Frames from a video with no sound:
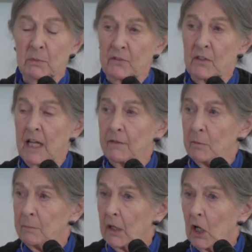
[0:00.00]
We still have a
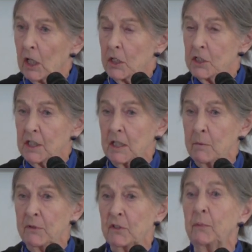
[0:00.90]
biology,
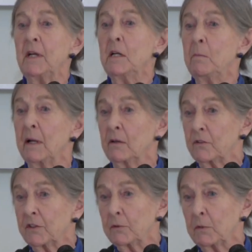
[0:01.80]
and between the
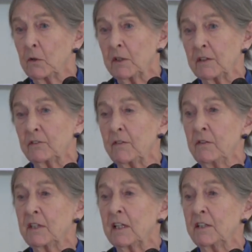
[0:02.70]
boundaries, we've got our
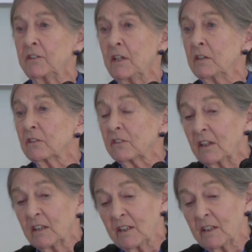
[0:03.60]
seven deadly sins.